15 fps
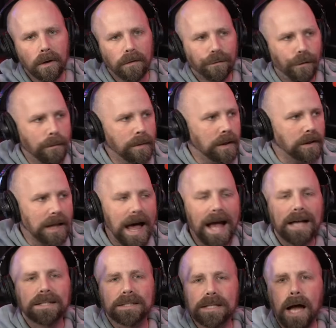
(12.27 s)
from the
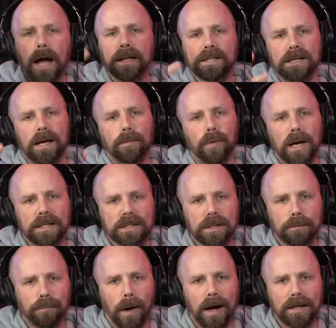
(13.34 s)
last Notsam
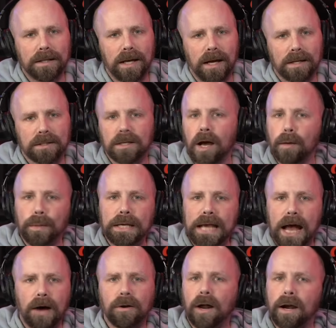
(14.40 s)
Wrestling podcast coming
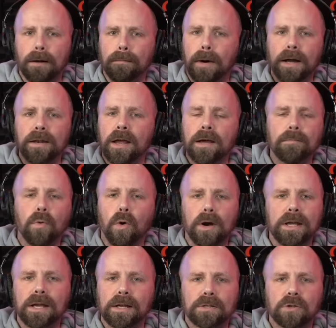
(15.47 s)
out on a Monday
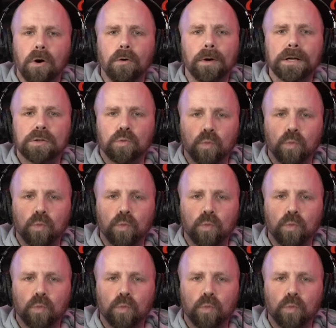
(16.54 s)
morning, as always?